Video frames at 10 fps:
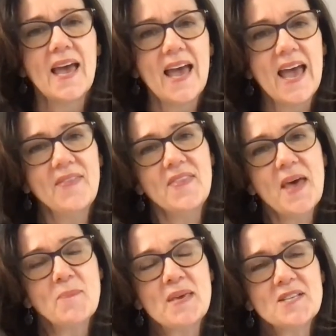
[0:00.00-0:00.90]
And then
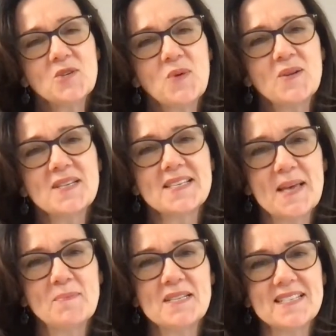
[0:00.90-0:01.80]
that piece around
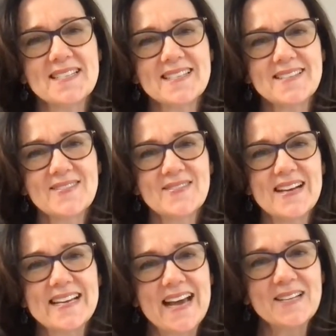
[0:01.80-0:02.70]
acceptance.
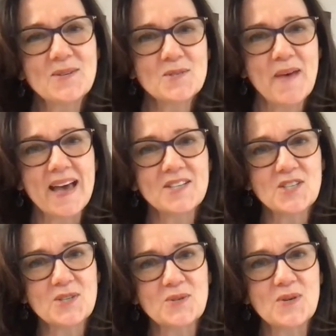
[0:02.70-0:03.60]
It kind of goes back
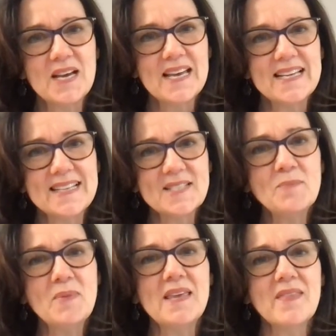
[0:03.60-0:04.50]
to, it doesn't
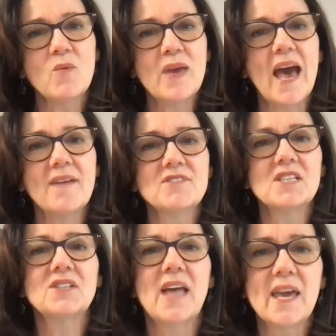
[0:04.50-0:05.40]
mean that we have to
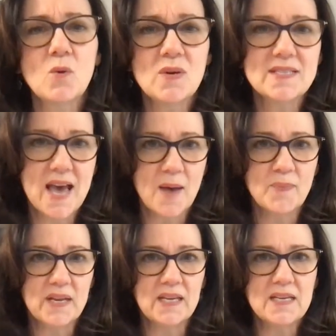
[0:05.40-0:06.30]
like what's
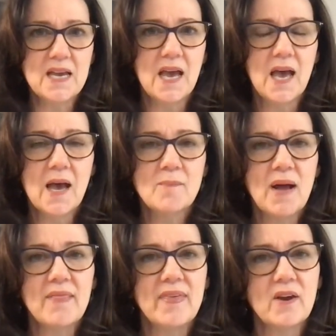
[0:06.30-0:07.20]
happening,
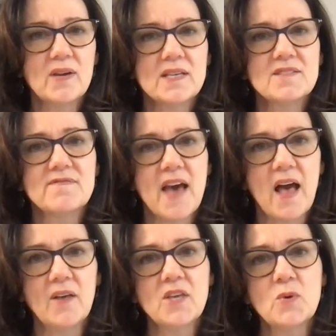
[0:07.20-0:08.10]
but there is
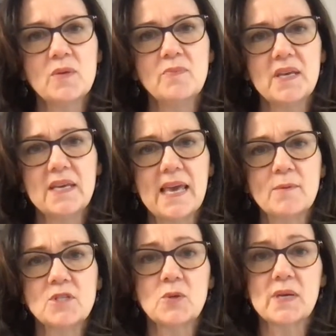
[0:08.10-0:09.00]
value in being
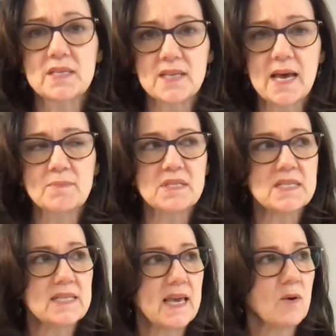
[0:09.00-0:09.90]
able to accept and
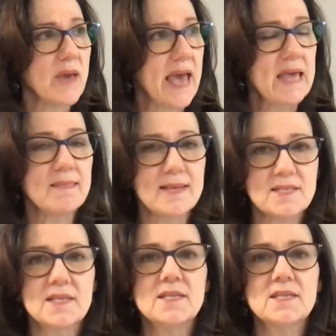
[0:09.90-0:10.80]
say, okay,
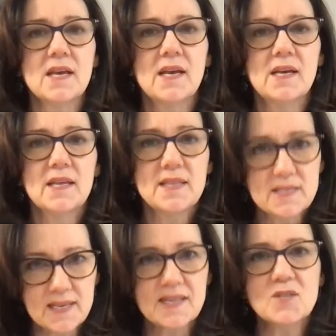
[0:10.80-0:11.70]
this is
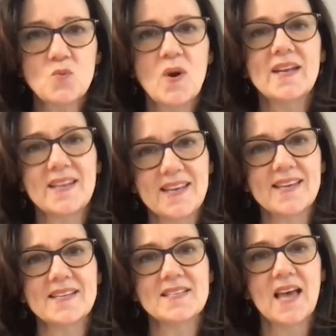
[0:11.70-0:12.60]
what it
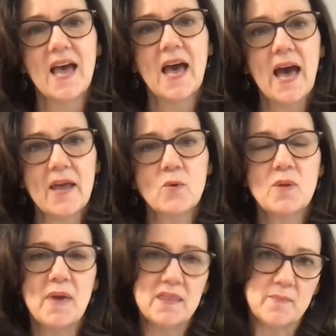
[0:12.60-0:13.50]
is. How do we
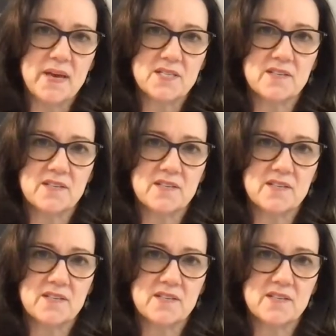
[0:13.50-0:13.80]
make the best of